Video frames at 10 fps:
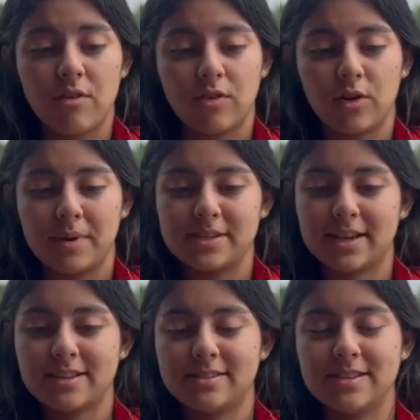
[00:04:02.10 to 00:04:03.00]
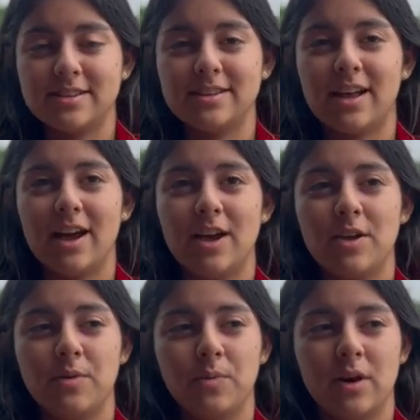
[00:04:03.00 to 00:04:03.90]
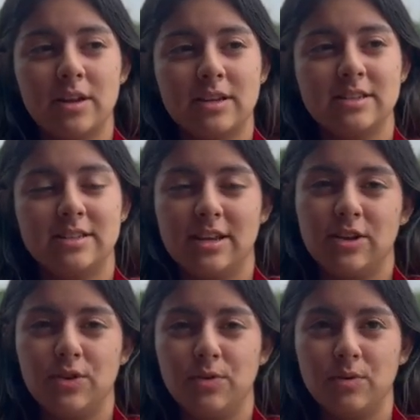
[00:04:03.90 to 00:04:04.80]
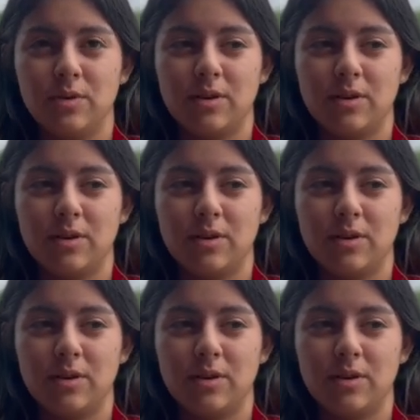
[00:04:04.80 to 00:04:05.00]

For my second season, I want to continue